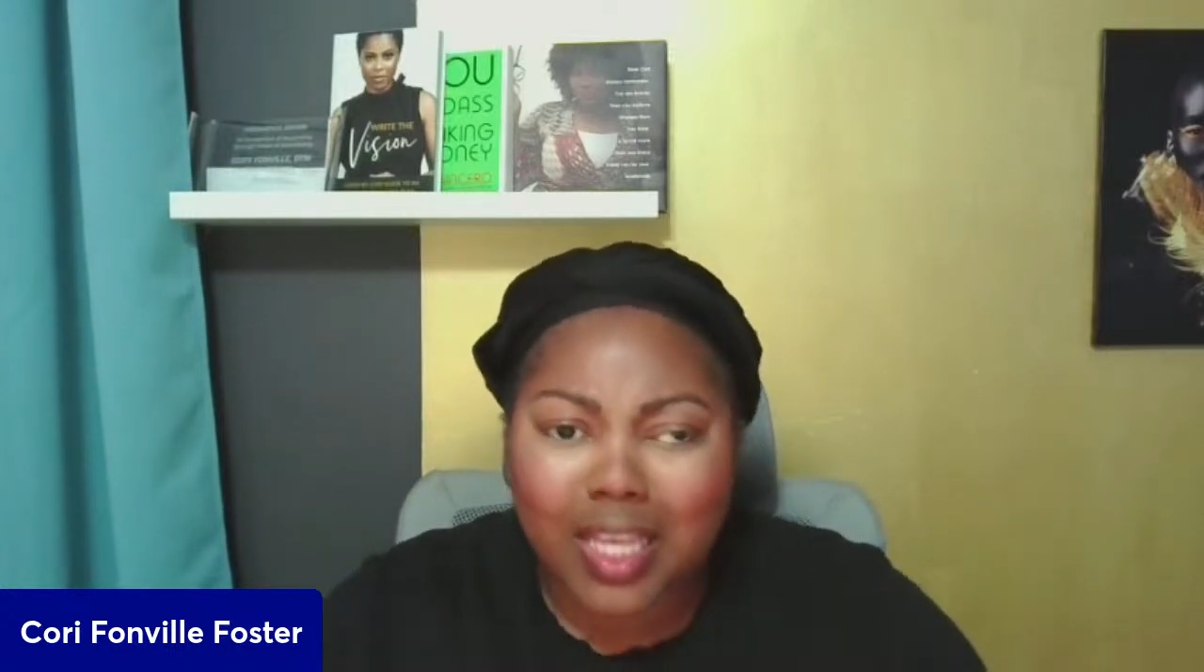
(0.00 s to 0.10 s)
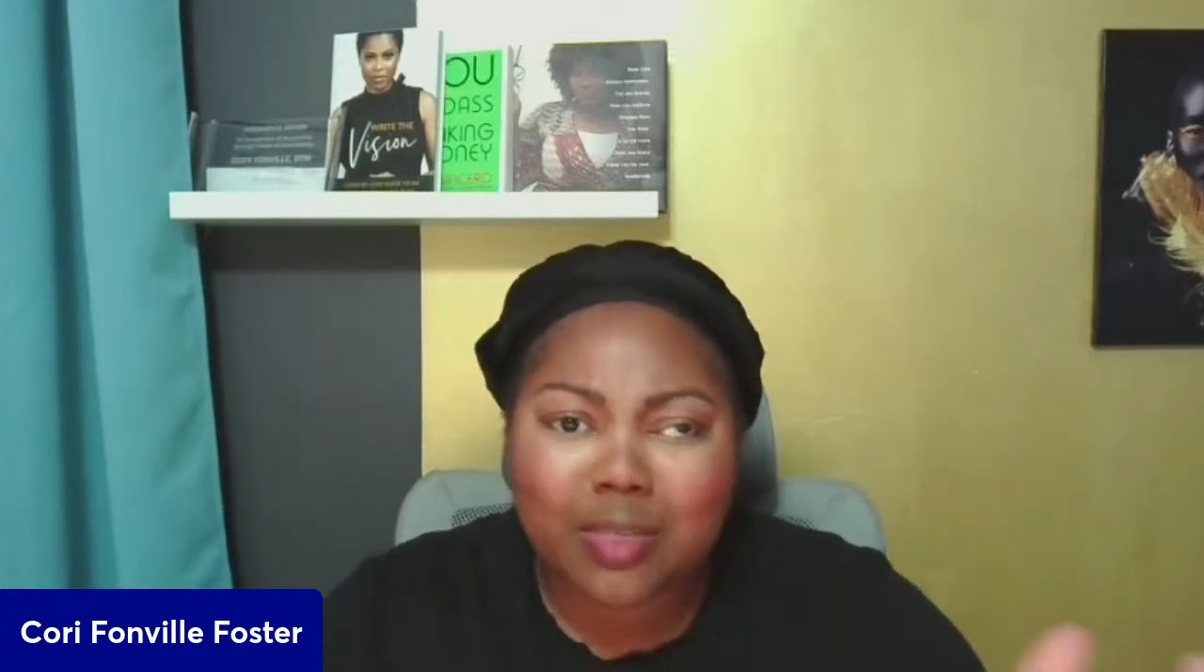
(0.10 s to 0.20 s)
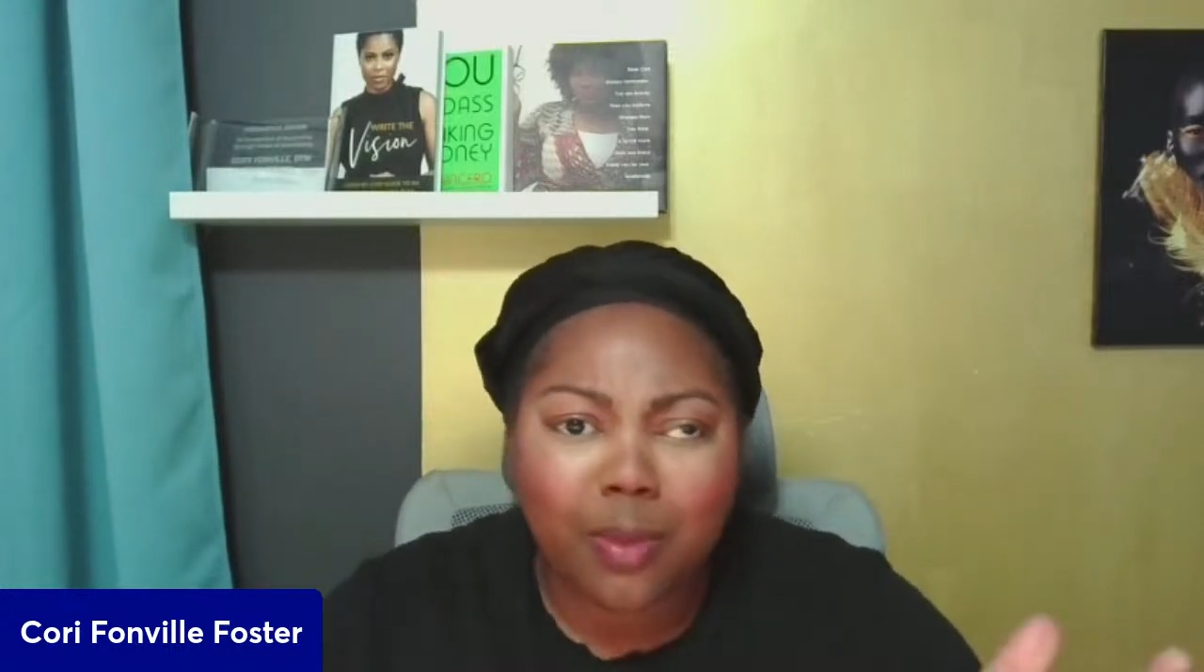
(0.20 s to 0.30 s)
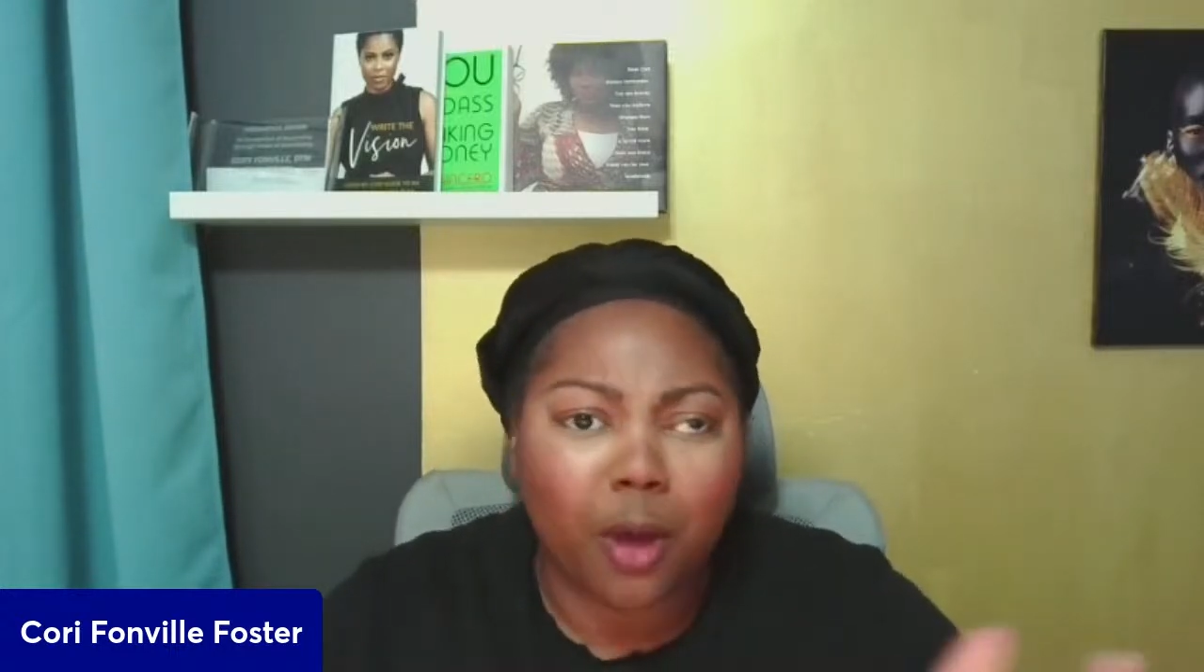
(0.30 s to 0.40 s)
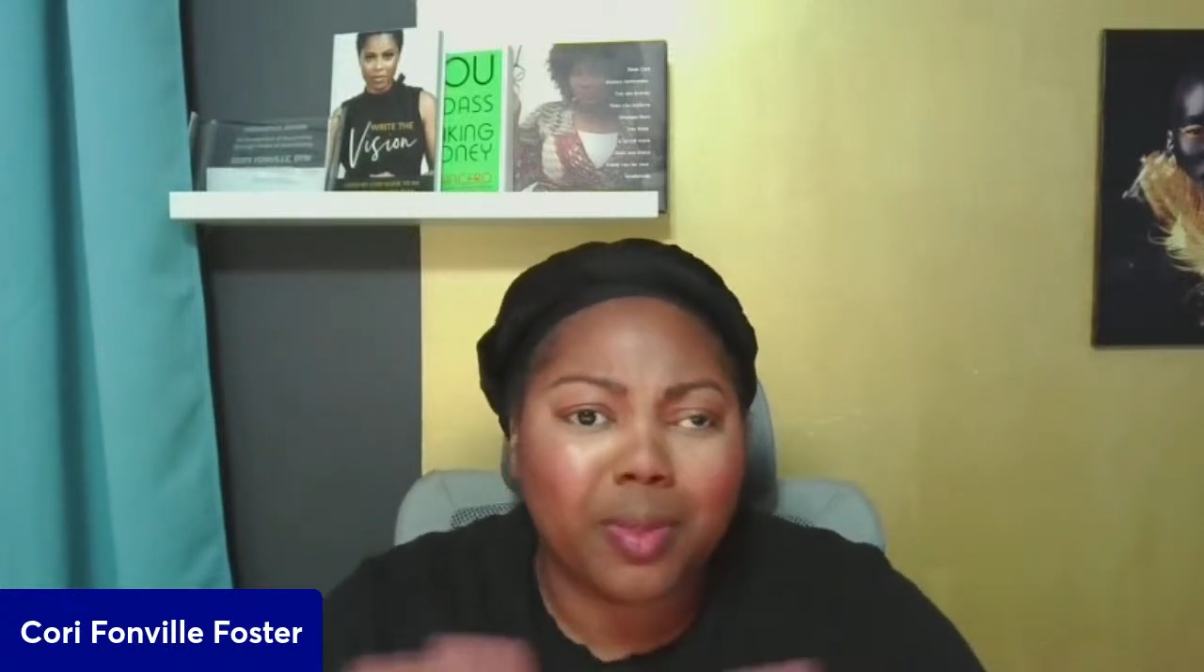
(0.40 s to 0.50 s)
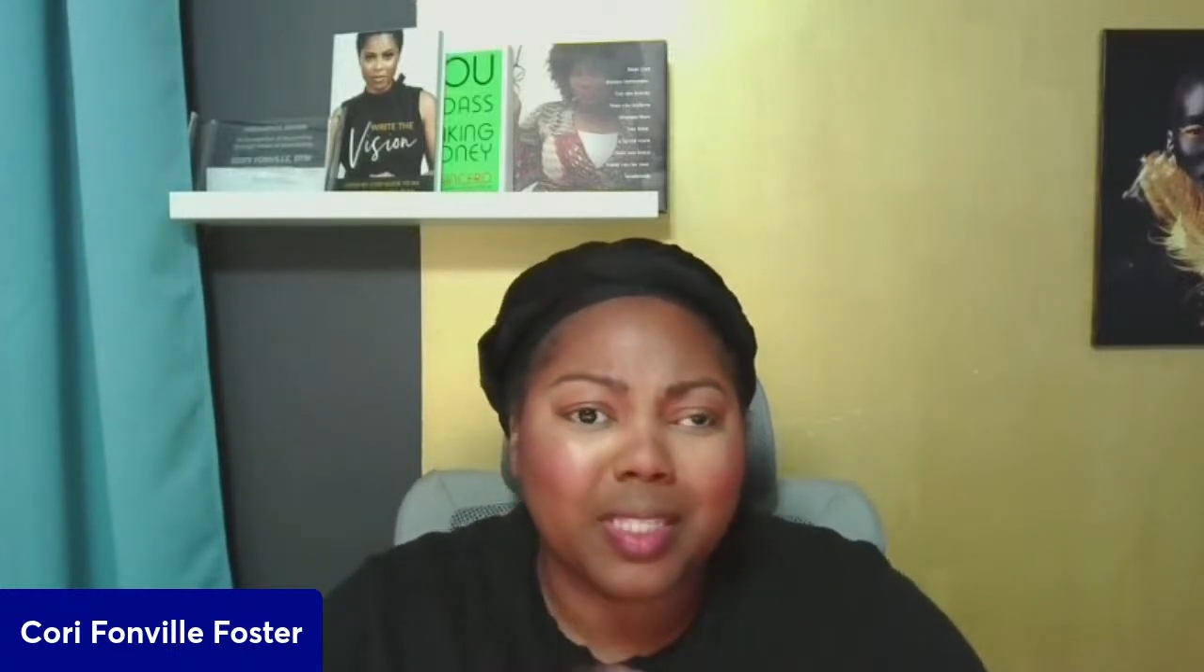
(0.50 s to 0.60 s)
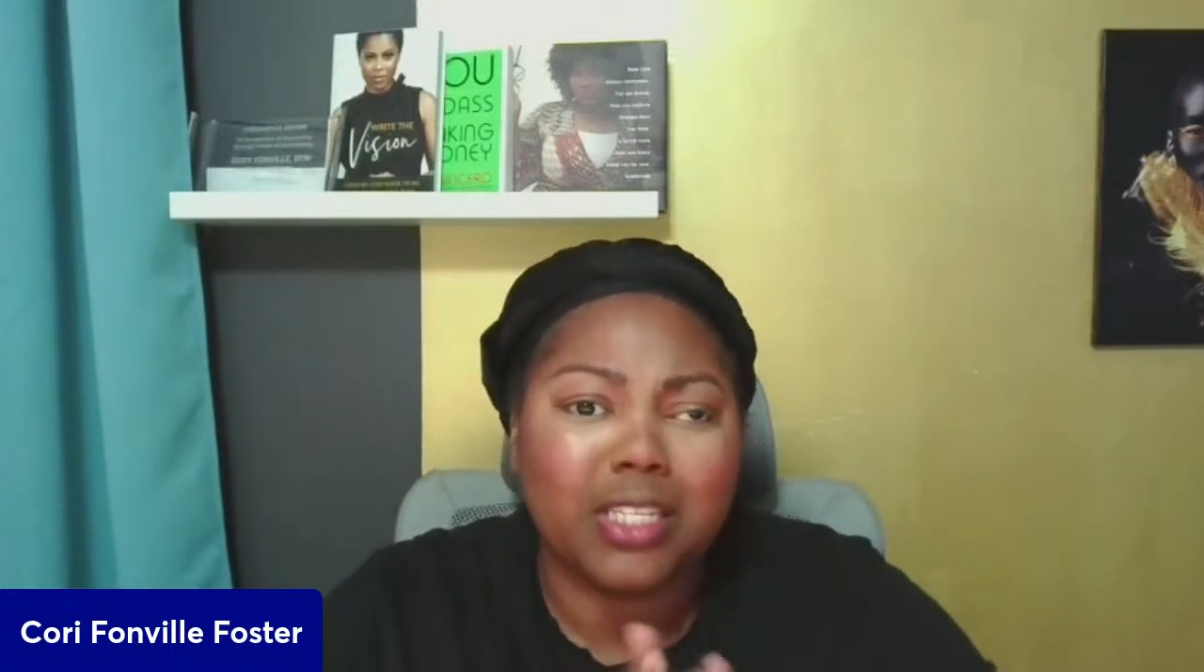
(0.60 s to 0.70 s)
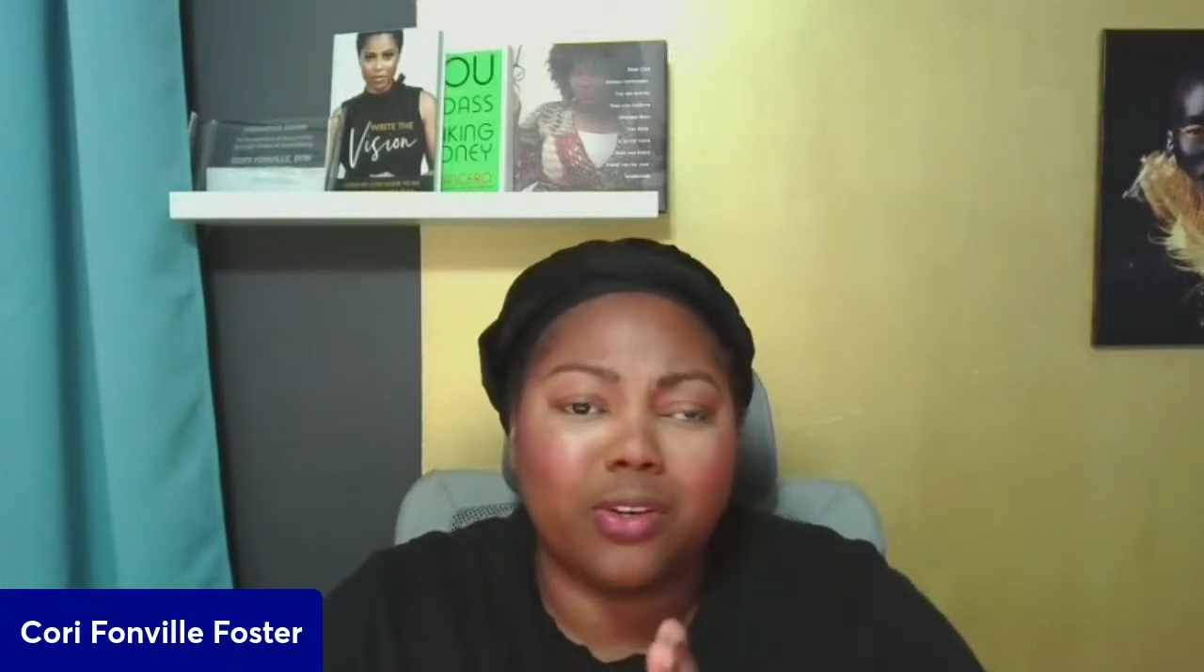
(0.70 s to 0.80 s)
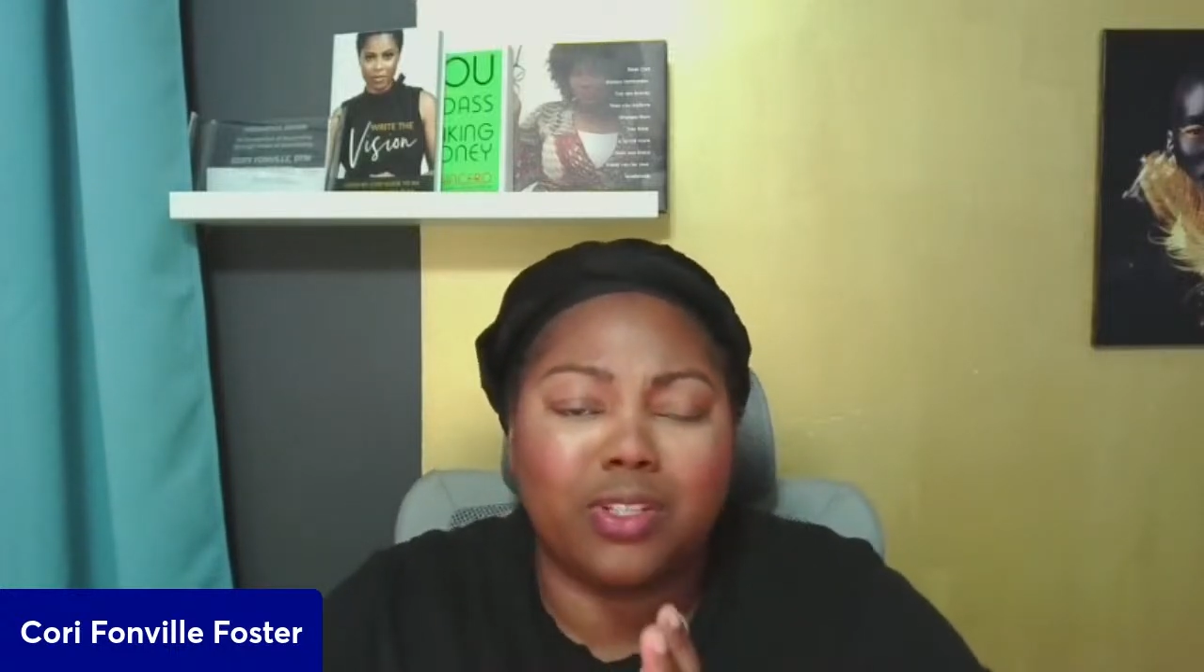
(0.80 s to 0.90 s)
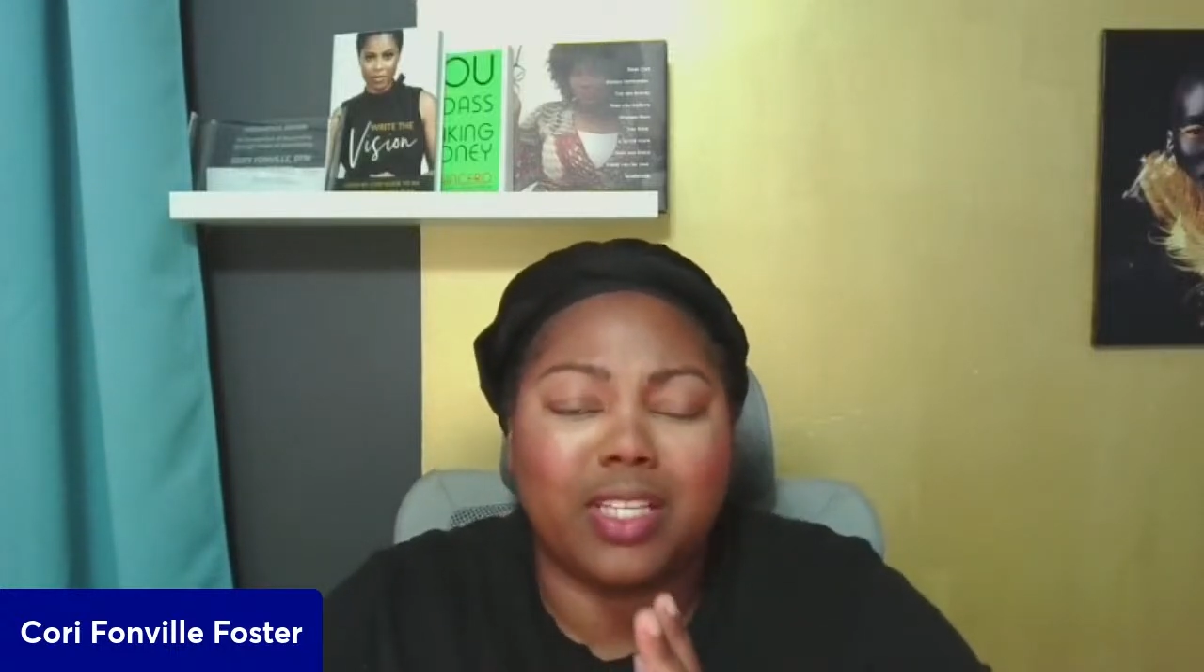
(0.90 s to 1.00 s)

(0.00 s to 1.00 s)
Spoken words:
small business owners